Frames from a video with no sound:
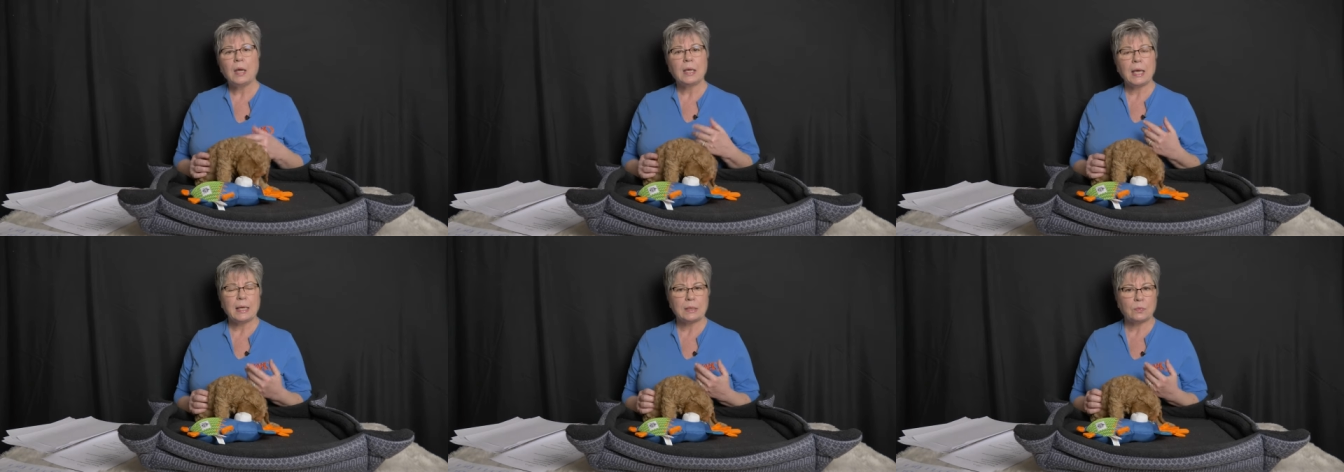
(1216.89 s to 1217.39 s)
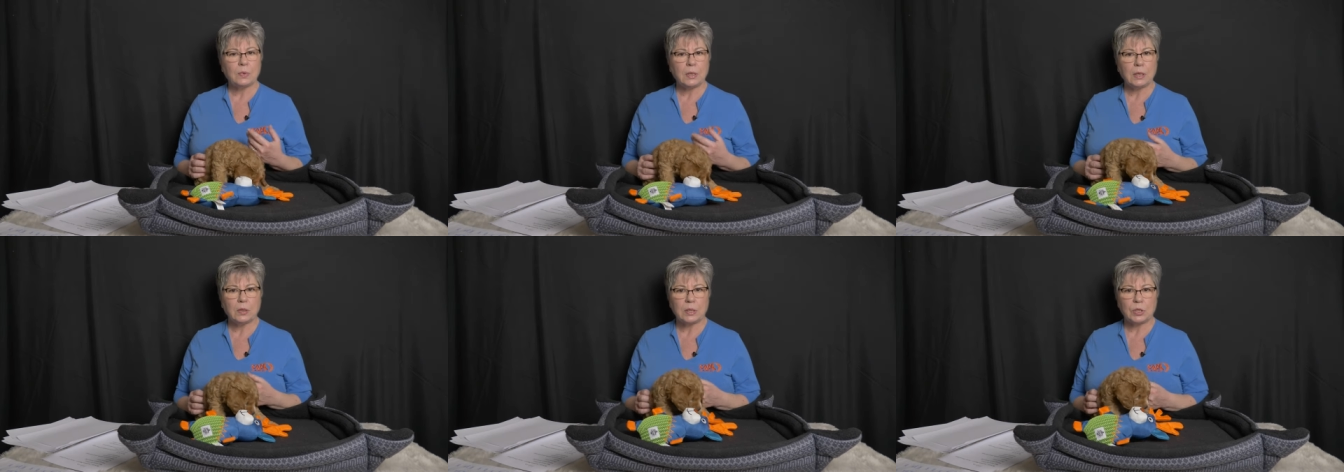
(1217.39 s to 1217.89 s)
He has
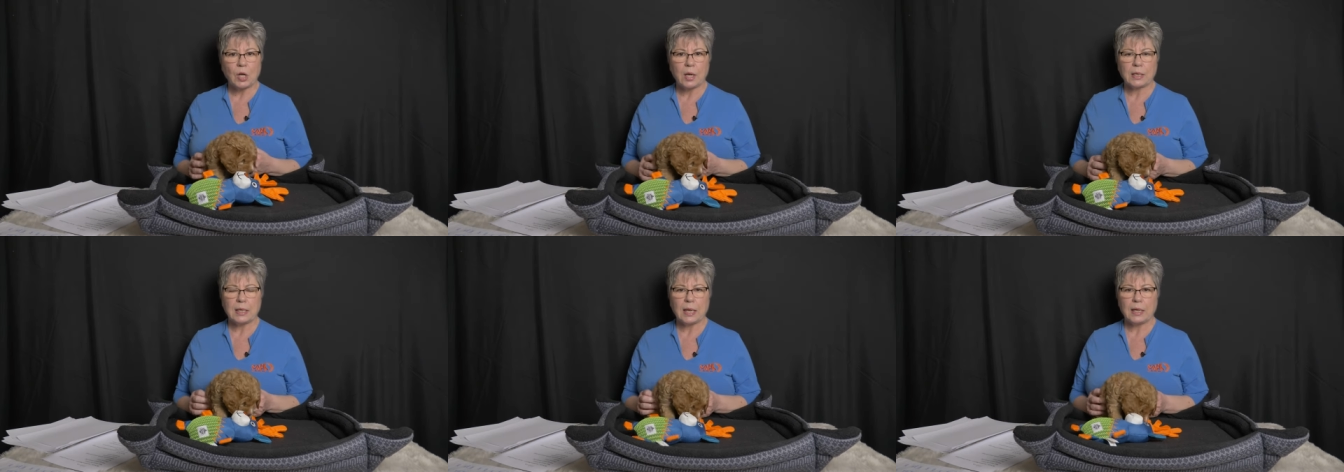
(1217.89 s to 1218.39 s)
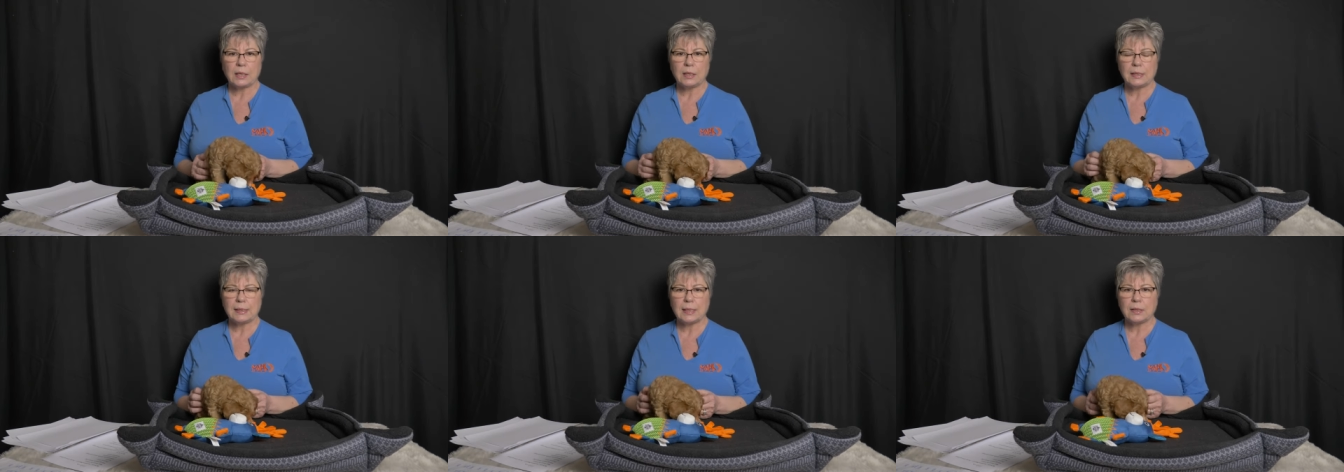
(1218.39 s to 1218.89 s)
really good doggy
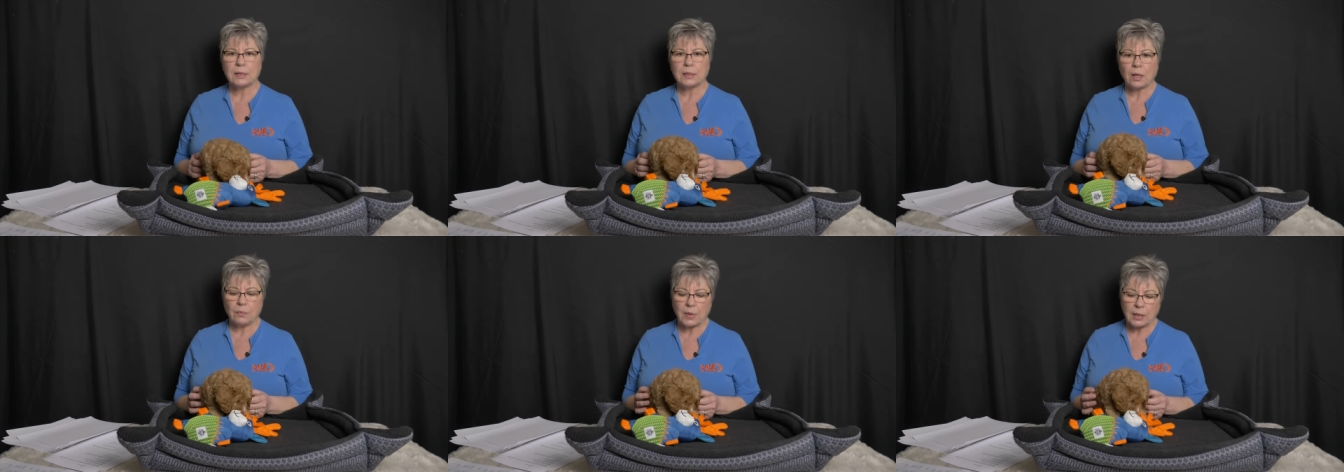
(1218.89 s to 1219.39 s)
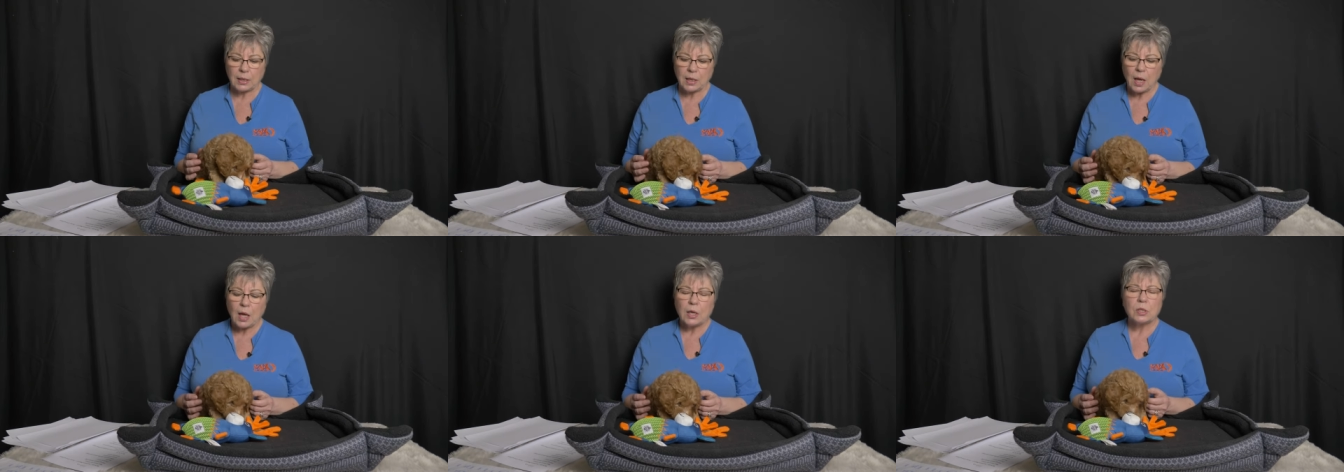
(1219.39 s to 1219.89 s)
etiquette skills already,